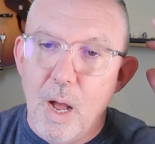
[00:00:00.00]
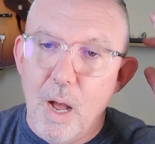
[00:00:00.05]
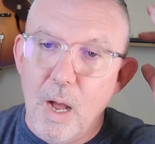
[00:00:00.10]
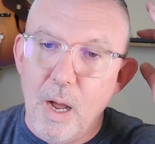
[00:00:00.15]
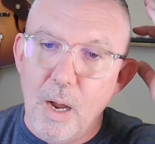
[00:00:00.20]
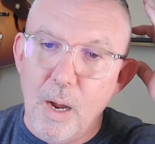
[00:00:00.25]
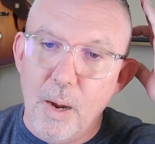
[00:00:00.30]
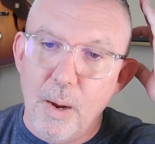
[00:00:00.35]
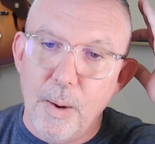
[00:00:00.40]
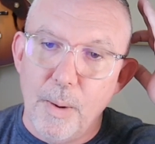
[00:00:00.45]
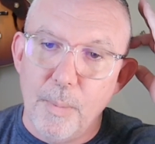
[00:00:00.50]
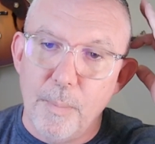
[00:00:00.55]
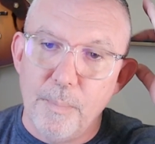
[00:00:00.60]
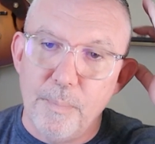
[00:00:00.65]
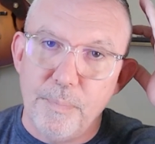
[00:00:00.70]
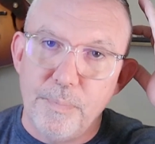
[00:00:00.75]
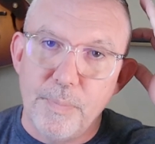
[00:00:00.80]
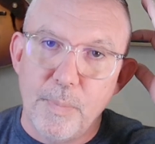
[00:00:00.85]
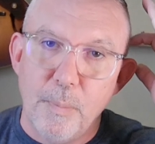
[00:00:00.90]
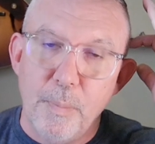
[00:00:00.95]

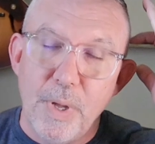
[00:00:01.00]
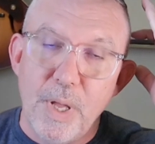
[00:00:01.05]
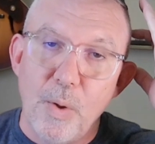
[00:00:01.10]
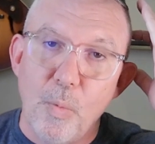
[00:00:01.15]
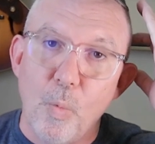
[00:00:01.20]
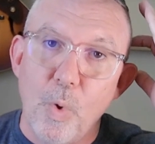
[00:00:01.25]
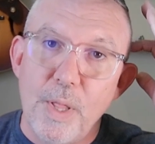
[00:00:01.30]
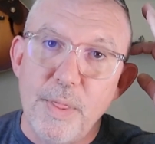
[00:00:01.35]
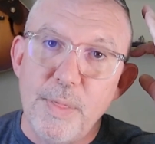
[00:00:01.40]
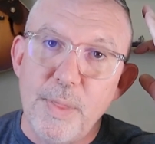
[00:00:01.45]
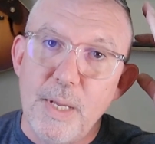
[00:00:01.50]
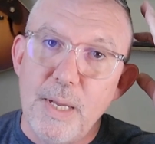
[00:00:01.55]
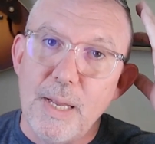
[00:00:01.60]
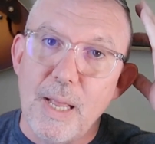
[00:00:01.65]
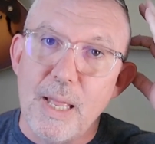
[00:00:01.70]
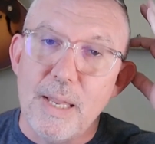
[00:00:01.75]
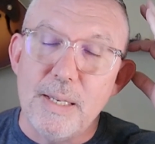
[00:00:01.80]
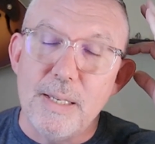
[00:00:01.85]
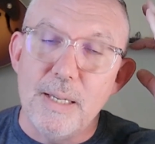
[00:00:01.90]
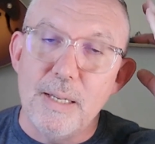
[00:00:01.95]
but one
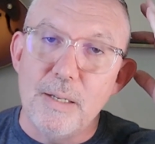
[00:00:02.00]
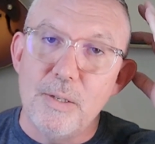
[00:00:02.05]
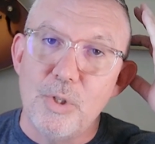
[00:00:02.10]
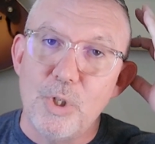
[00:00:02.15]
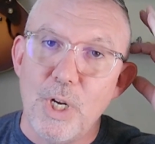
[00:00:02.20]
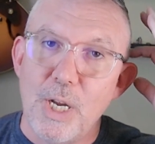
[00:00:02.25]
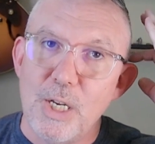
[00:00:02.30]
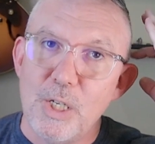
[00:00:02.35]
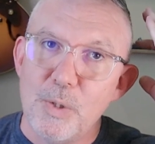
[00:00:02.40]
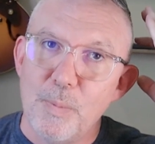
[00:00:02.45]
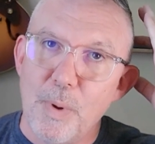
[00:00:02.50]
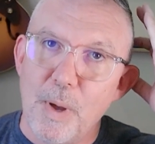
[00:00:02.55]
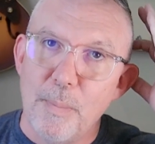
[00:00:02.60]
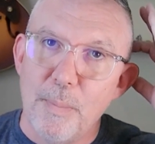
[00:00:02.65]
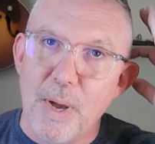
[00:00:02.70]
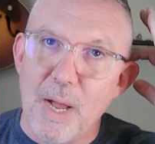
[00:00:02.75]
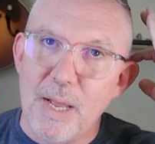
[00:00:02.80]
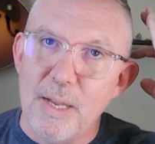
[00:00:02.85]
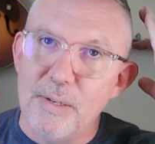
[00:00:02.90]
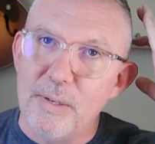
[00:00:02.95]
thing I did change my
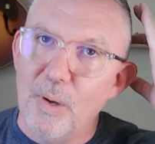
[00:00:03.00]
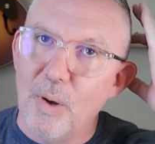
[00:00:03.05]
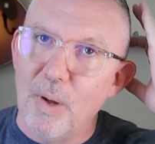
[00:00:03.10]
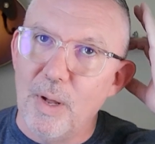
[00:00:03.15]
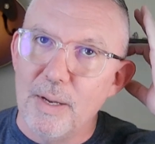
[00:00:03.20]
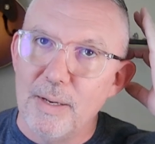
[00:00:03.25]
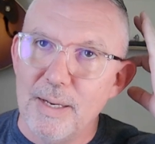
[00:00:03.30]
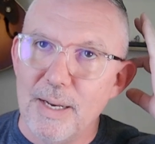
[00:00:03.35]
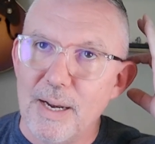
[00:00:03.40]
mind on,